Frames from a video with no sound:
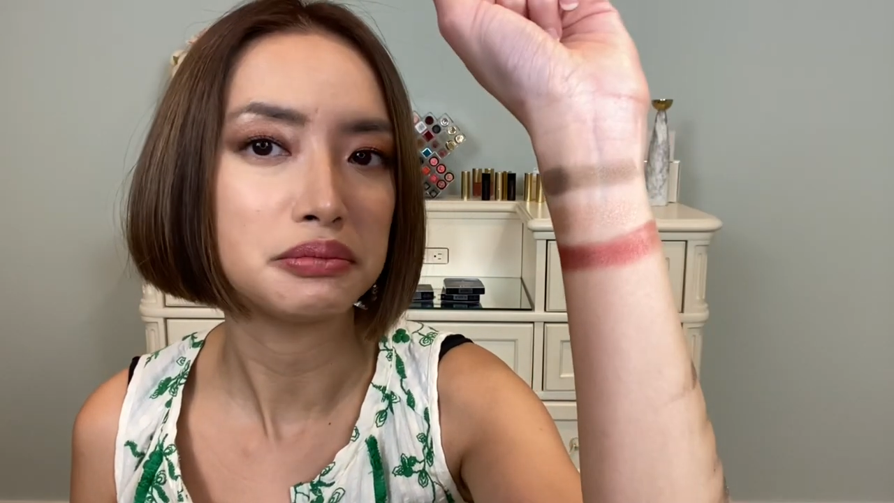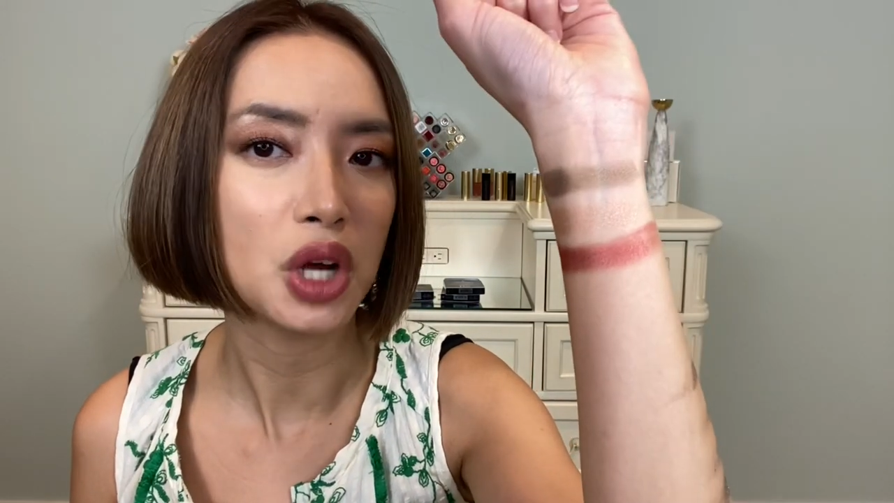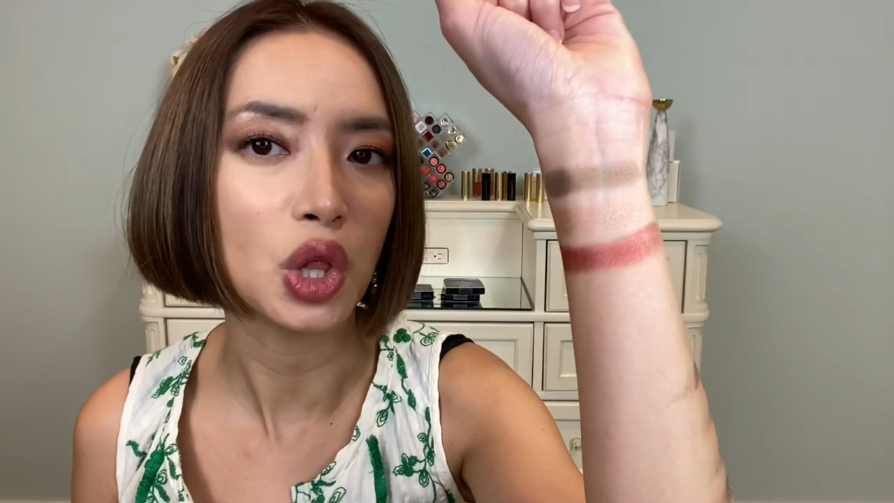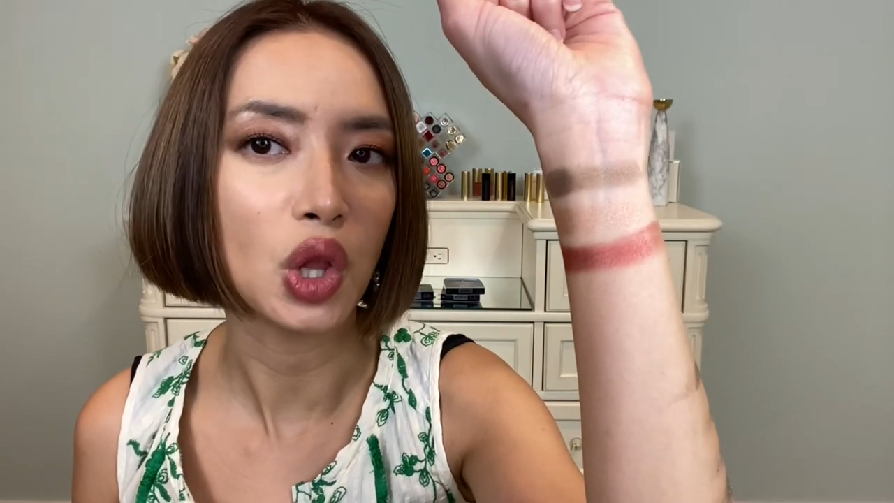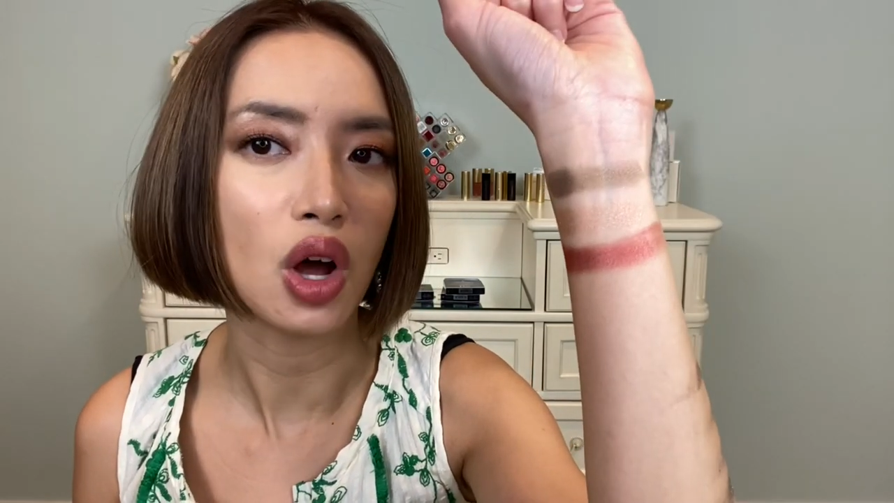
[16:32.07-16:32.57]

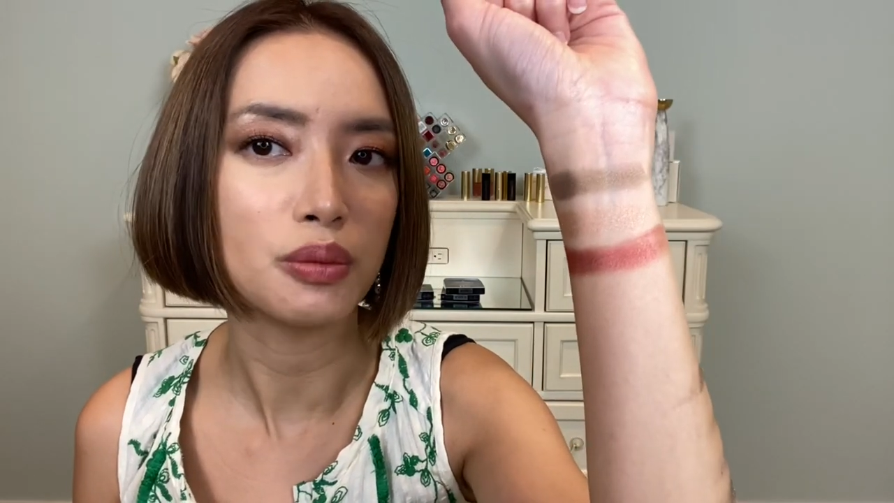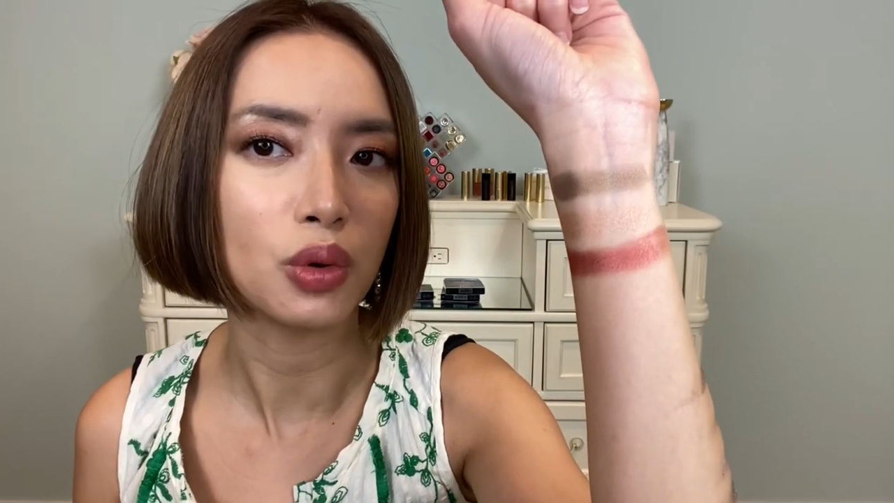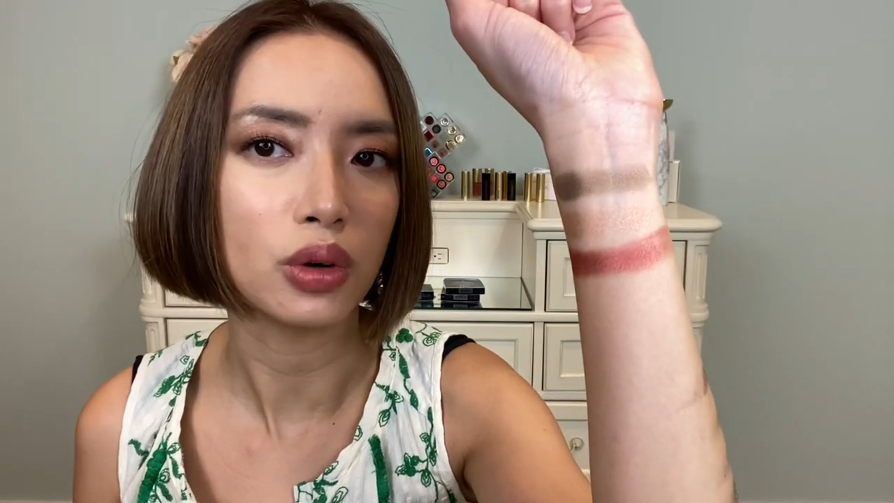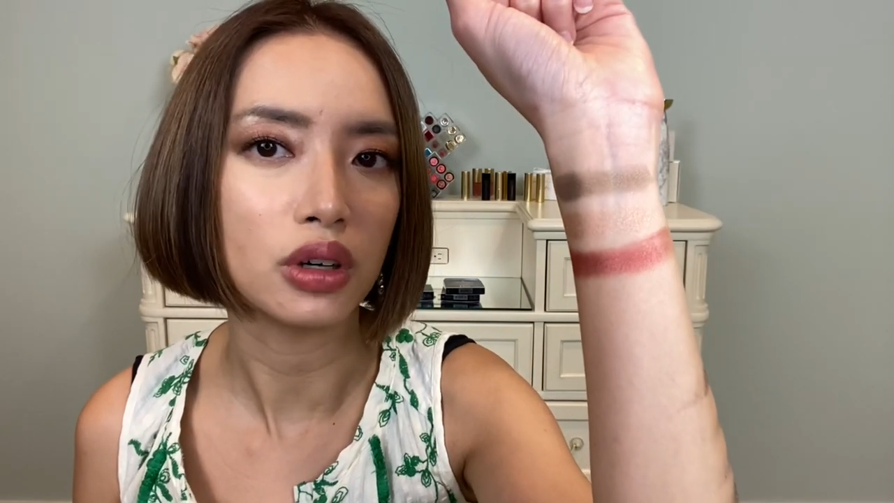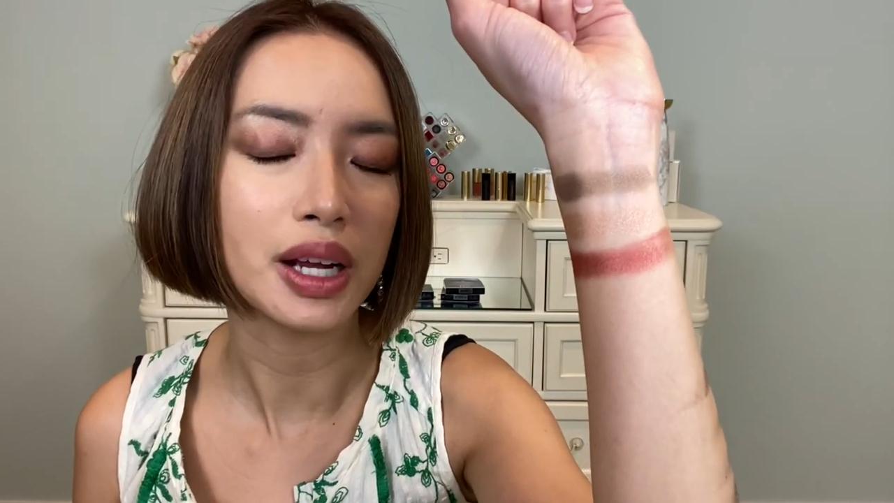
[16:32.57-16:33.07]
a lot
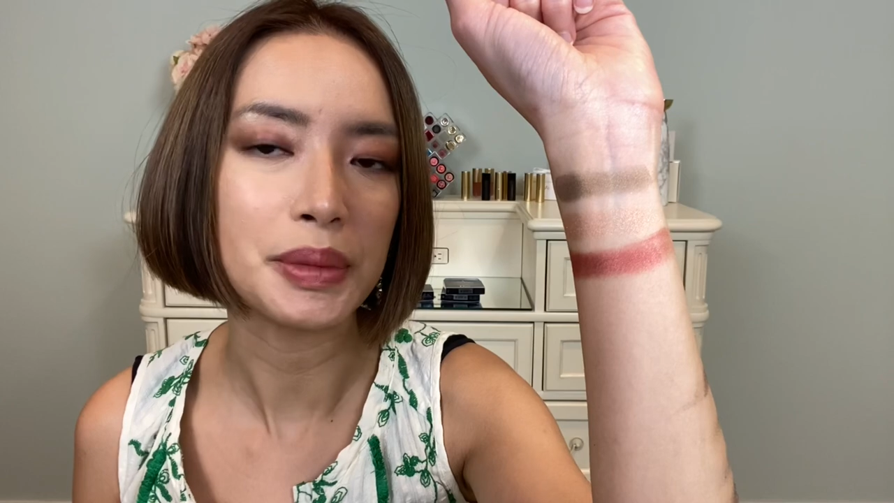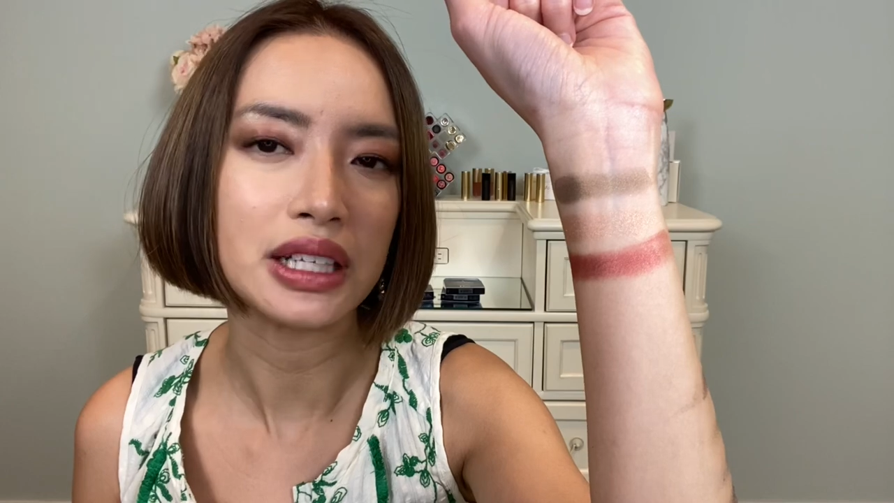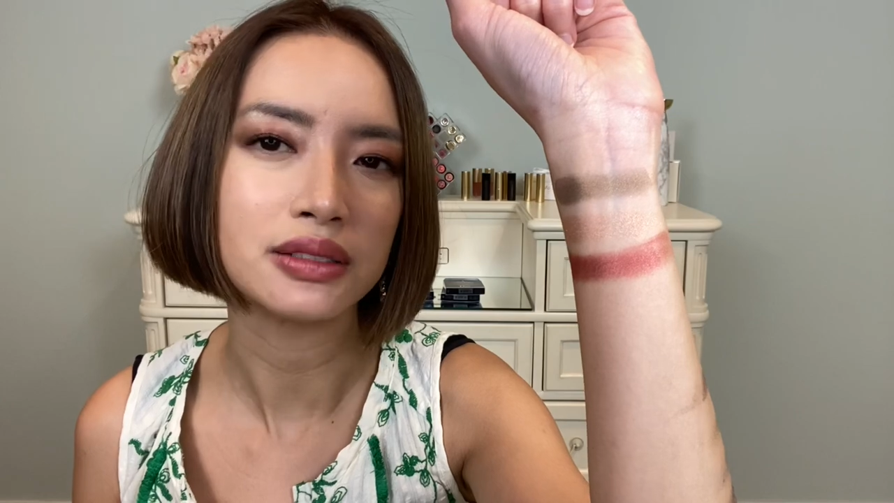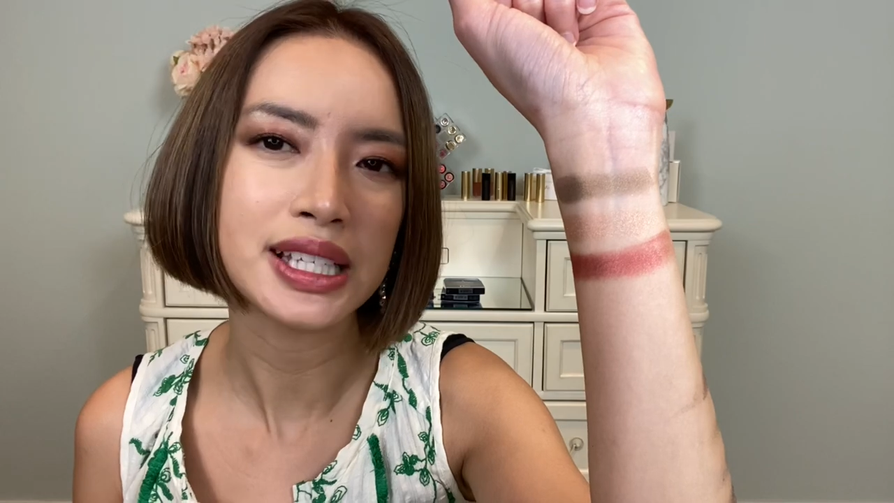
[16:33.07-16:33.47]
more, I mean,